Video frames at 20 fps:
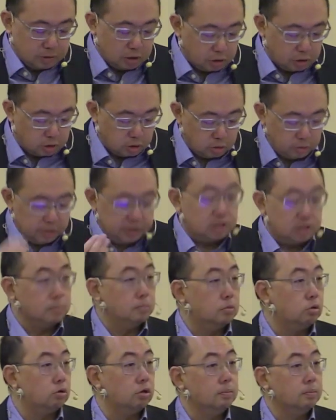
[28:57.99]
to do this
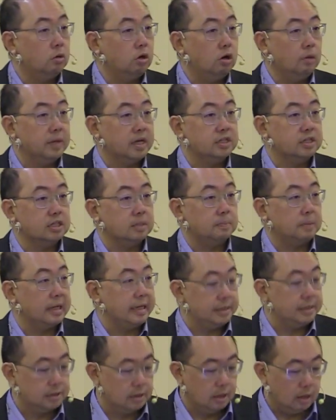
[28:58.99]
more and more because it
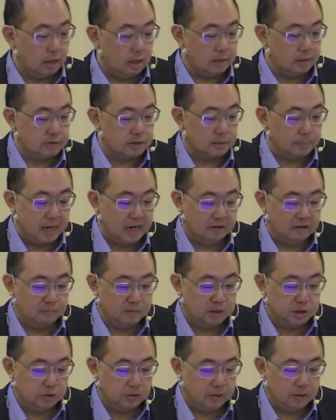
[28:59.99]
pleased God. It was a mark of
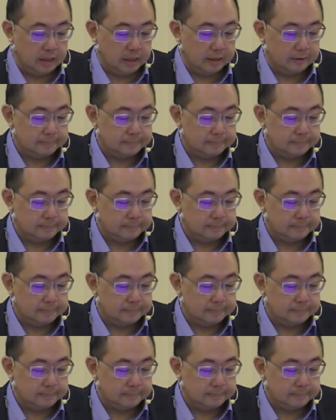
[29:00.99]
maturity.